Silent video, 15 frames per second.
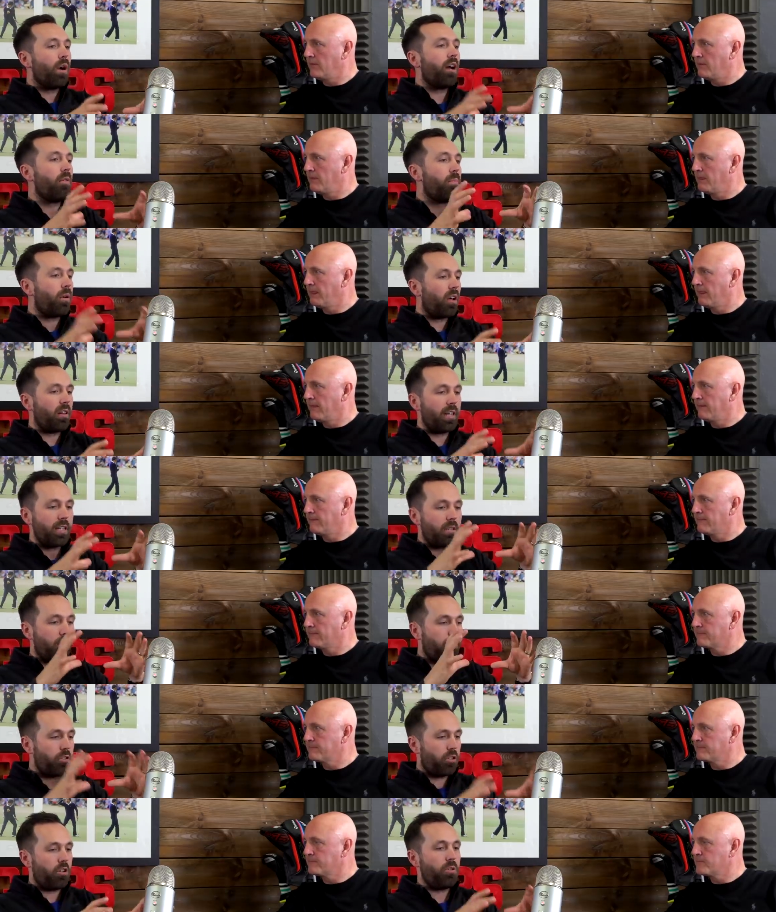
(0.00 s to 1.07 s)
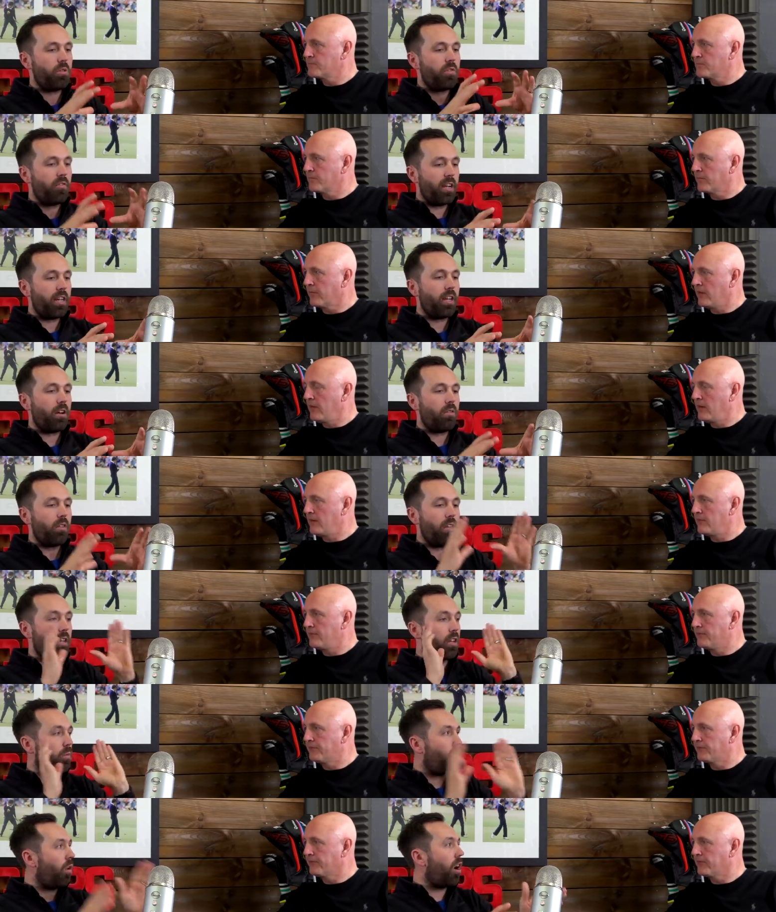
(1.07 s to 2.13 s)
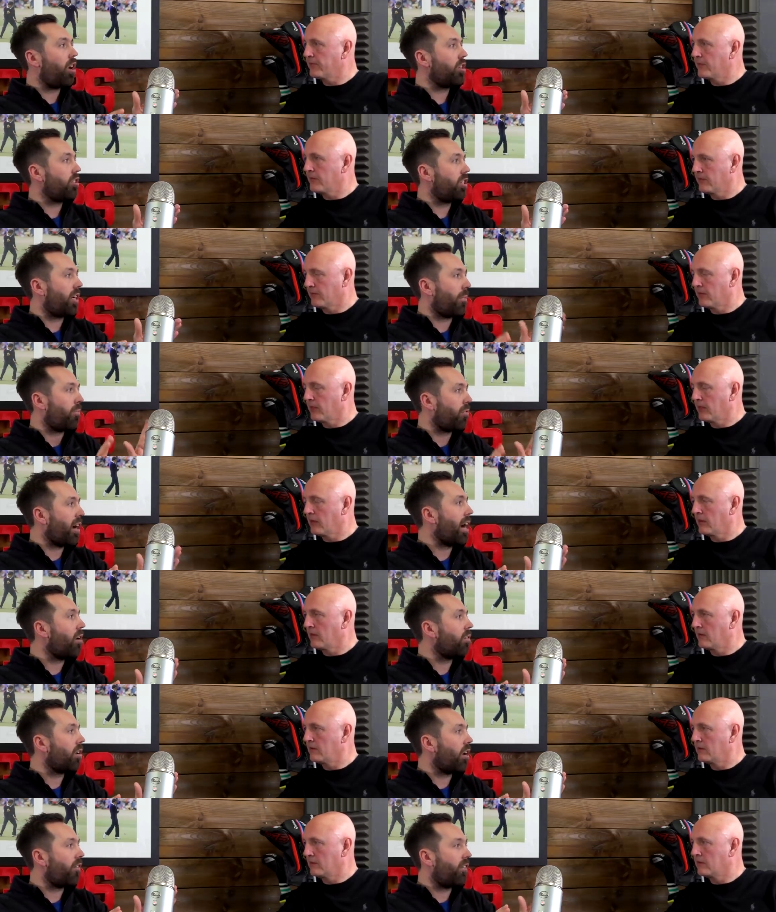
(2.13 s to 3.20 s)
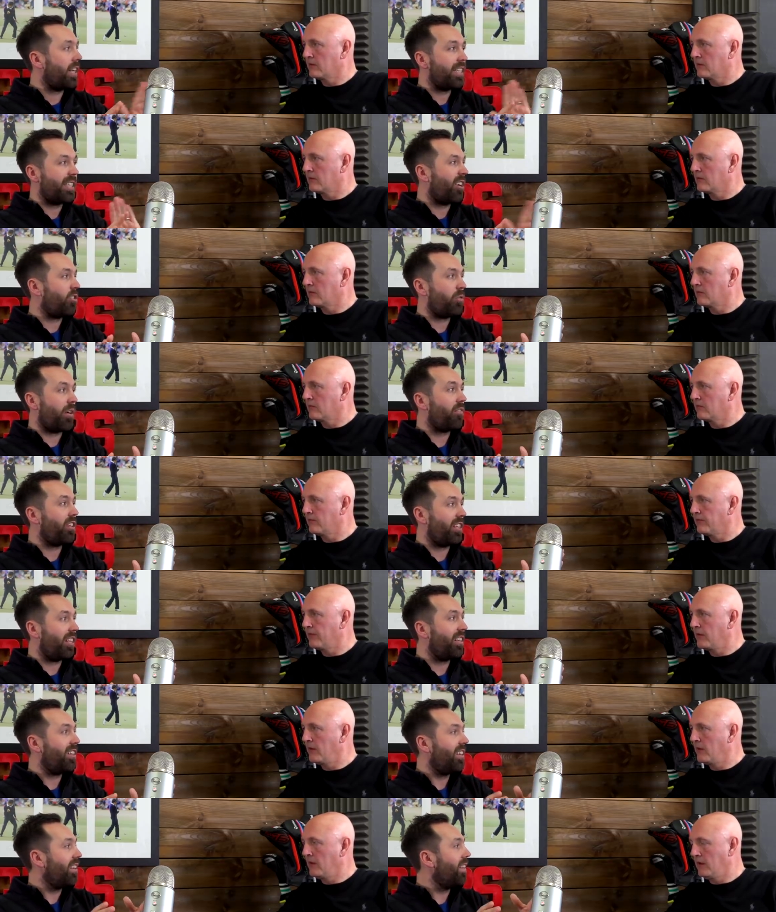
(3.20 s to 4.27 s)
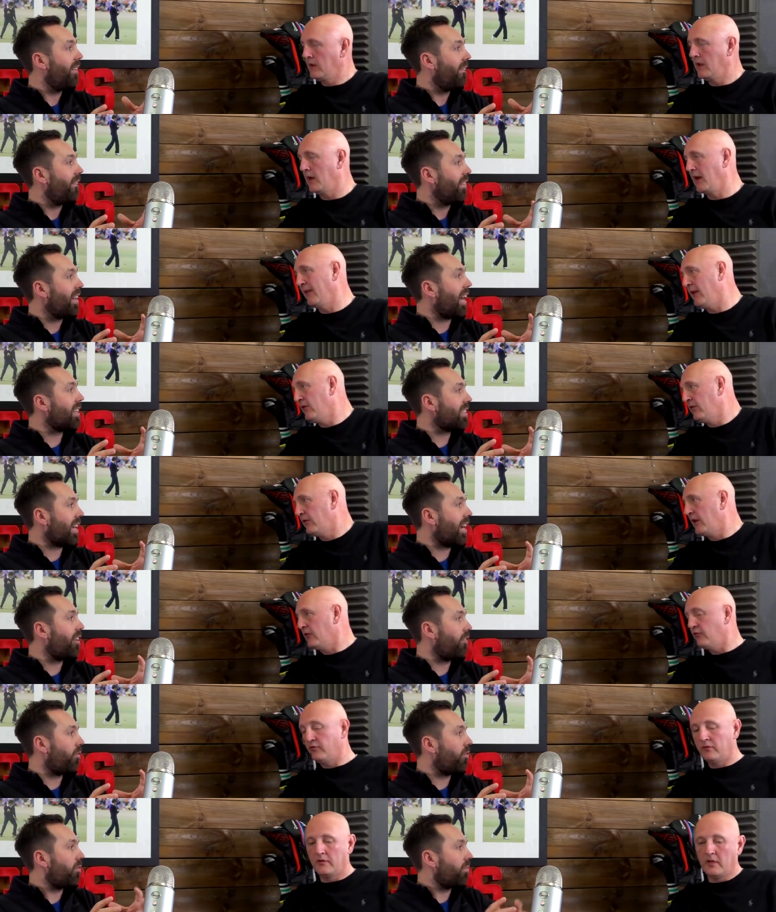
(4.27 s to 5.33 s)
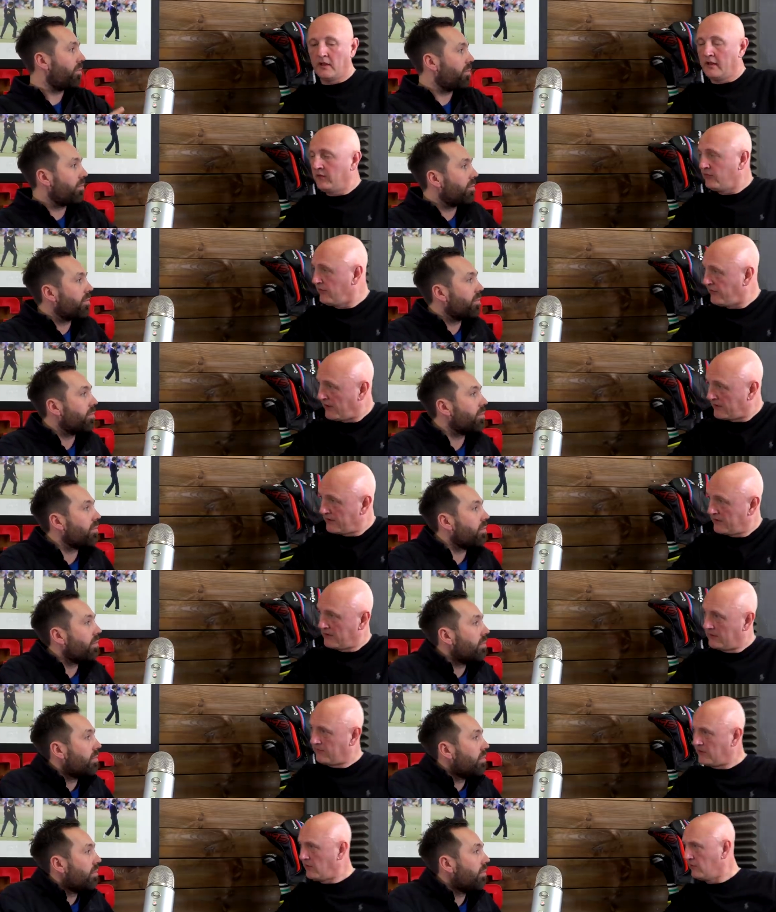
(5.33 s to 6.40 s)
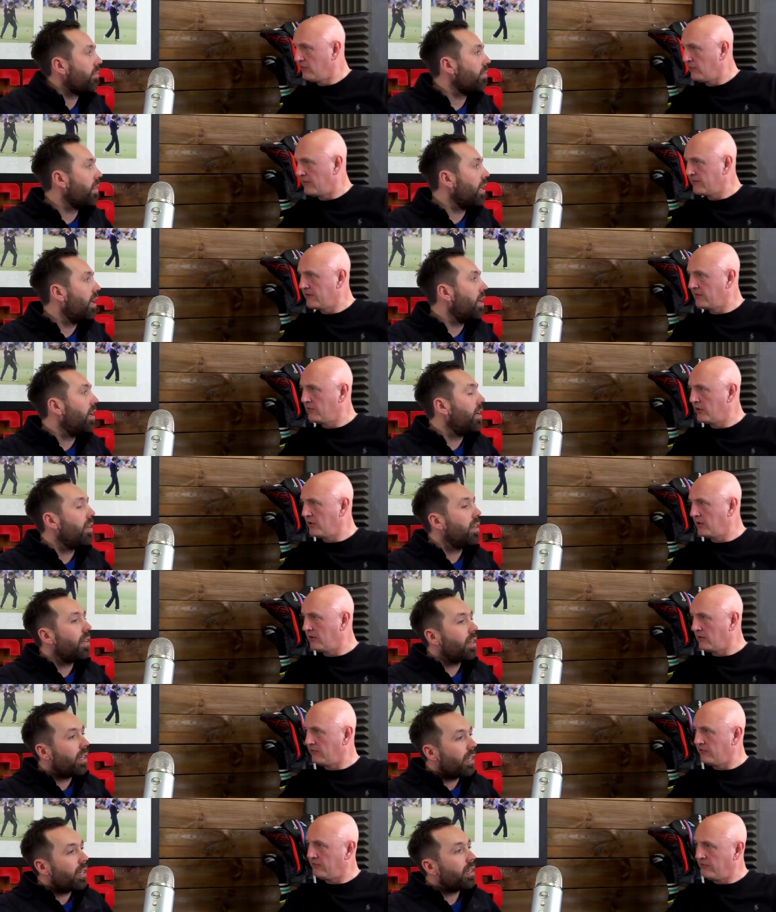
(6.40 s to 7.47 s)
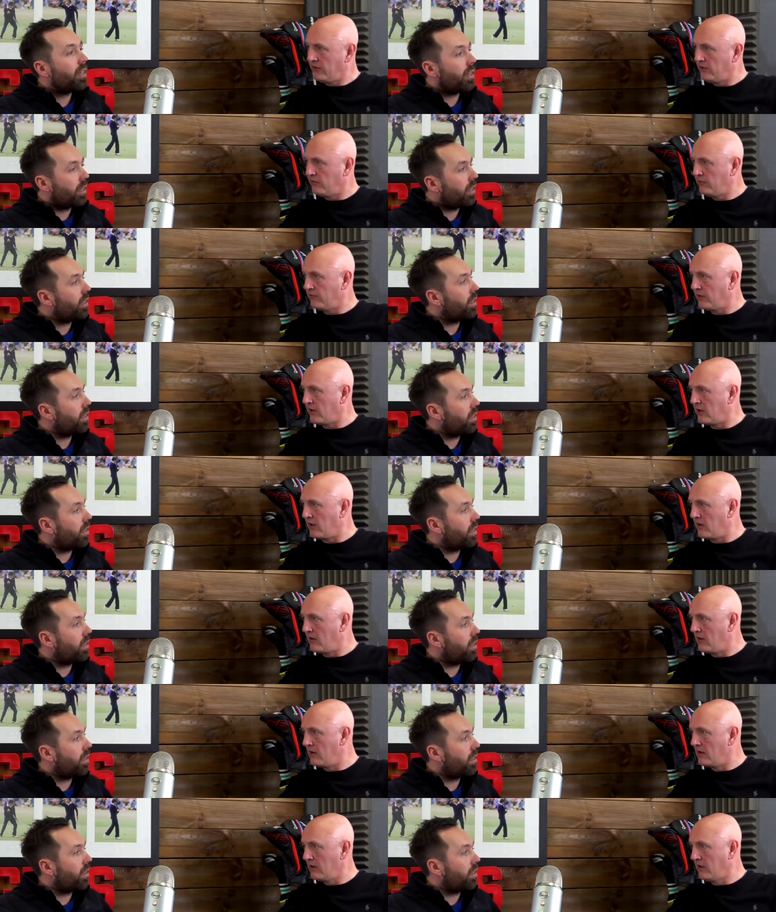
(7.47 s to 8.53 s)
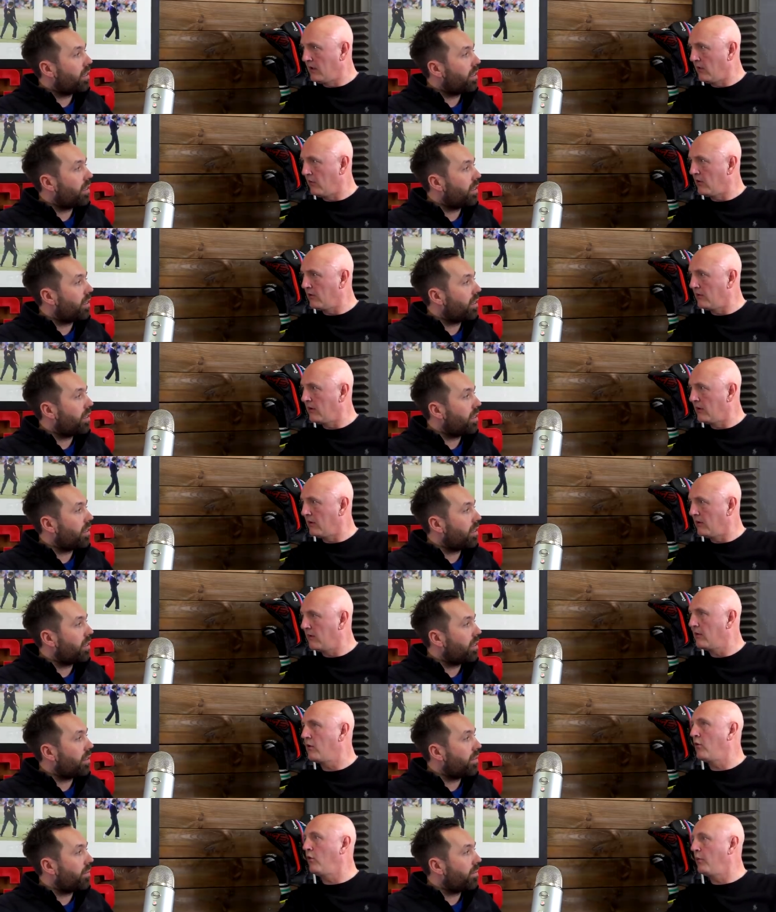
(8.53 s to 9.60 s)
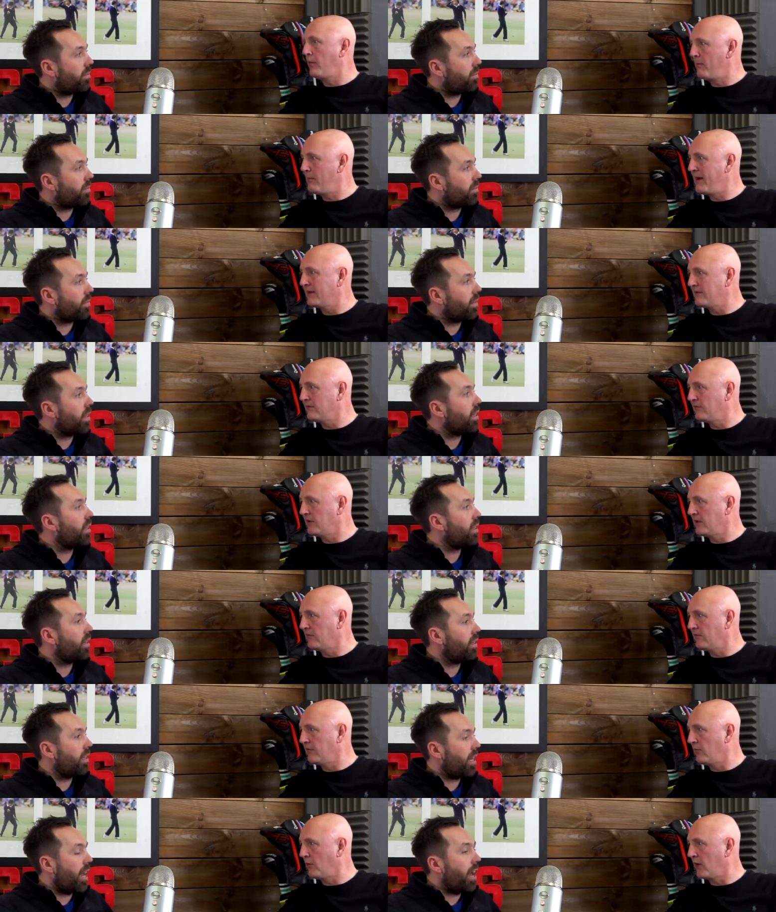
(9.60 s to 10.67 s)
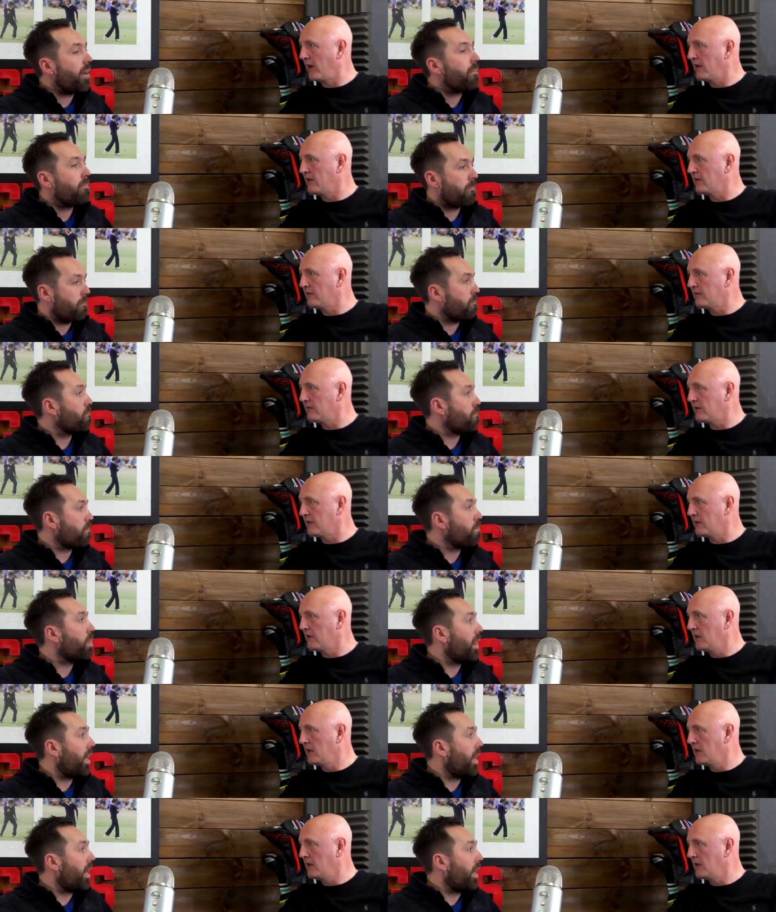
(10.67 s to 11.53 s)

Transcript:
Speaker 1: well polished, produced video yeah. that you can watch and I'm proud of and it tells you everything. Yeah, and that's, that's kind that's, of and that's
Speaker 2: reflected in the views, though, hasn't it? Really, because your views are you know up massively from yeah. what I can see.